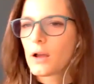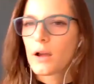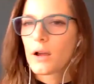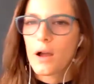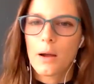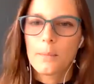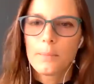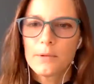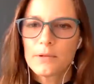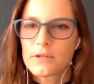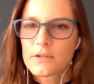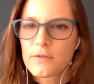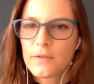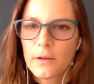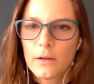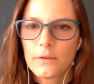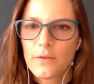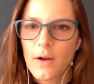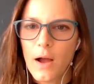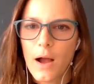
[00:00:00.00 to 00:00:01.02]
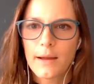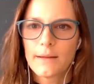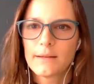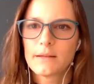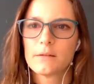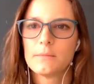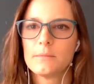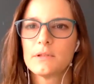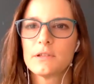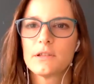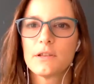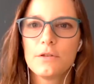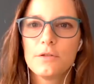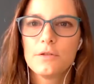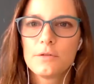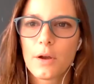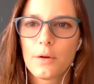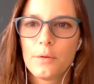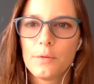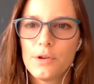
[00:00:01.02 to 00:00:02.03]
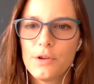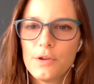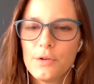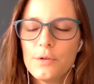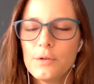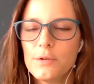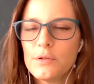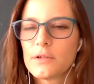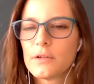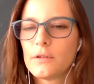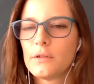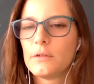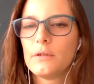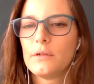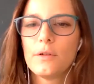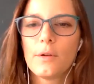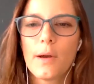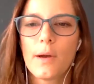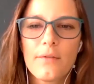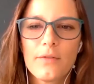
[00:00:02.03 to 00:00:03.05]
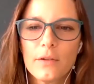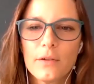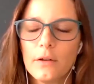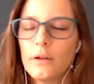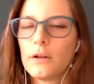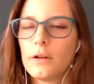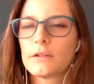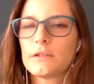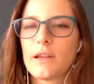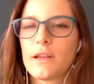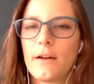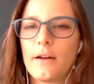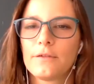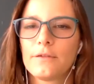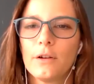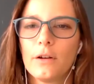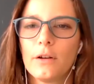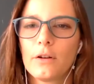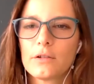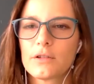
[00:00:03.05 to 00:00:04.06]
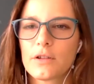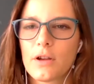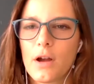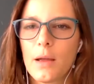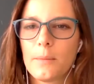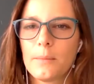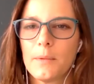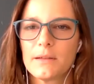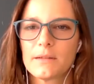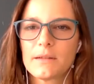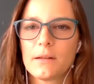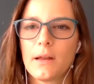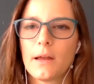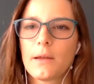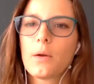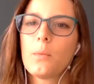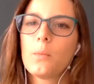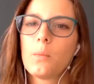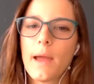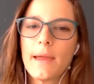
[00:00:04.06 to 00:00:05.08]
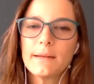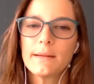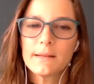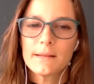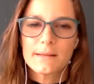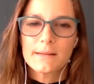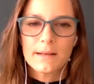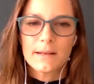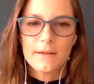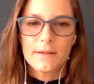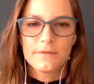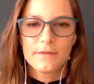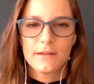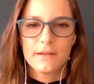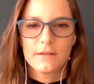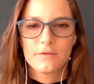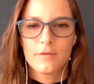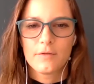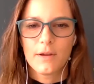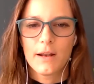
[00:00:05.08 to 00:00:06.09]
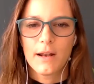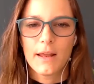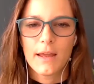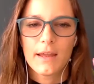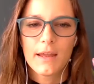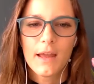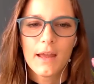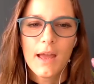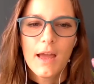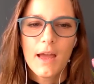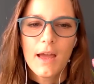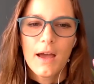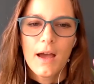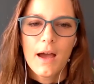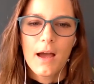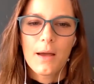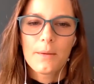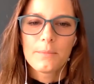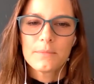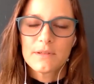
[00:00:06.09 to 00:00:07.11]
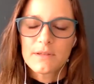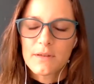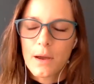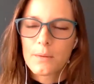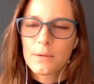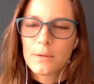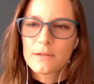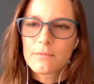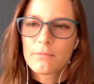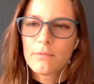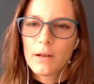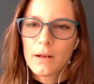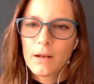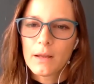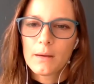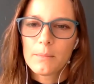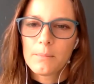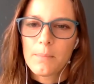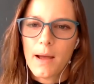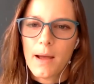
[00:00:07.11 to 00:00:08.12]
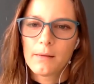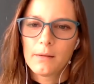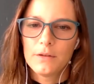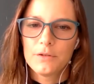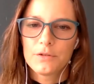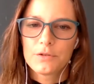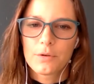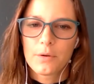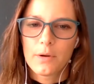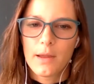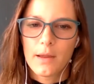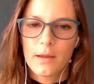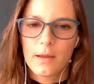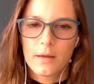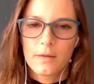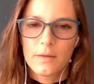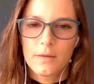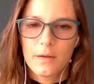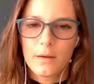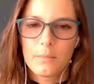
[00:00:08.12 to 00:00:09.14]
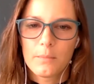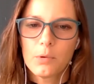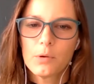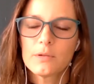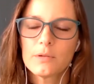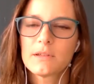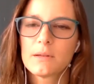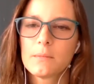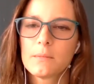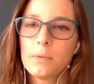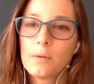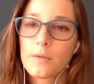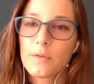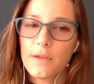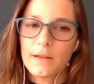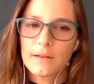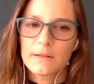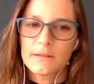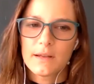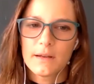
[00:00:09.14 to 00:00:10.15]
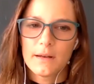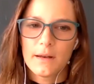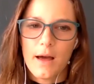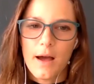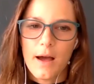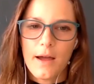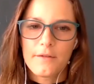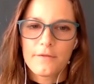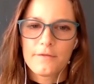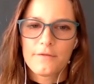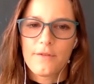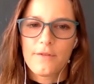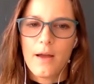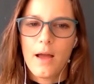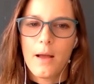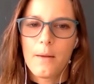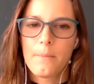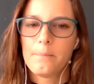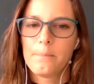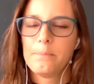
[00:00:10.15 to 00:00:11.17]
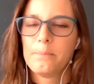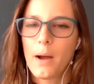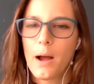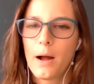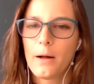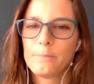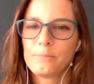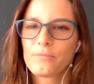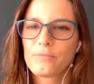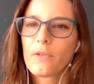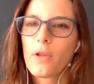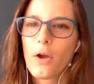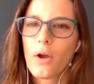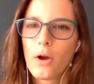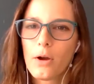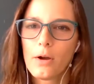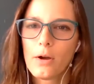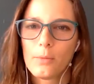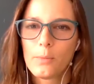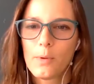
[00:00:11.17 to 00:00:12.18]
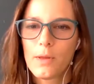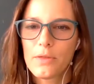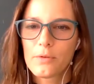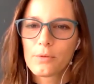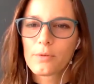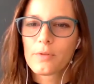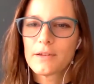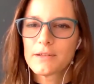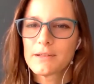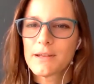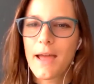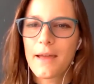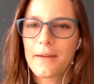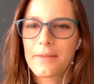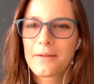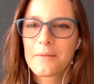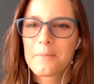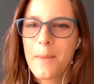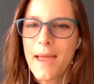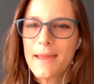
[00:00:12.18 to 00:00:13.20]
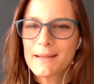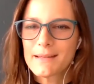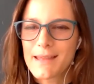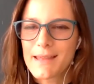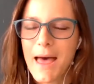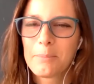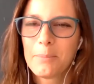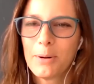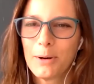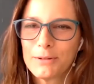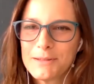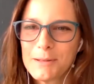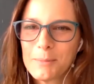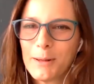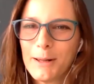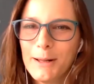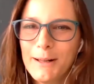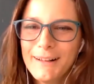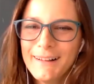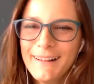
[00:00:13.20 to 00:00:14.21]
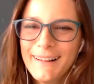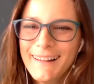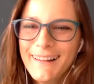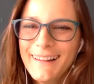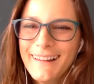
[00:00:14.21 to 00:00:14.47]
cupboards full of items that you don't use and you haven't looked at for a long time. It's like a weight is lifted, really. So it's really about enjoying the more simple things in life, but with all the tech that makes that possible.